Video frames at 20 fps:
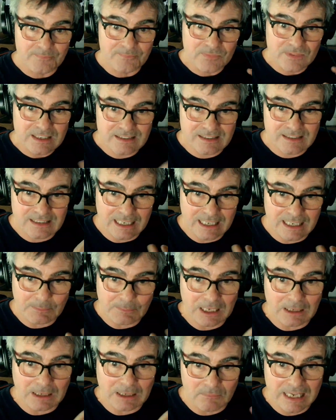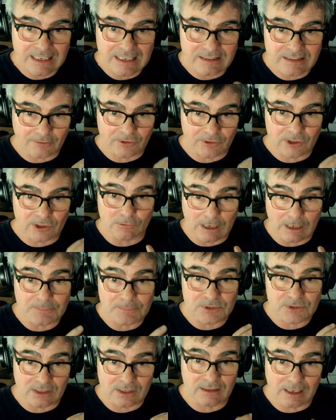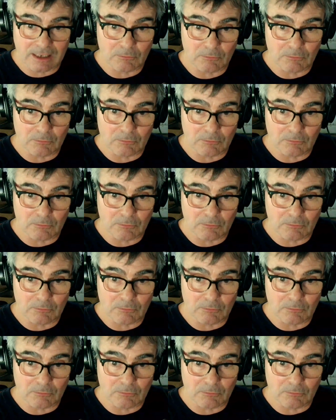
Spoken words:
steaming mess of corruption that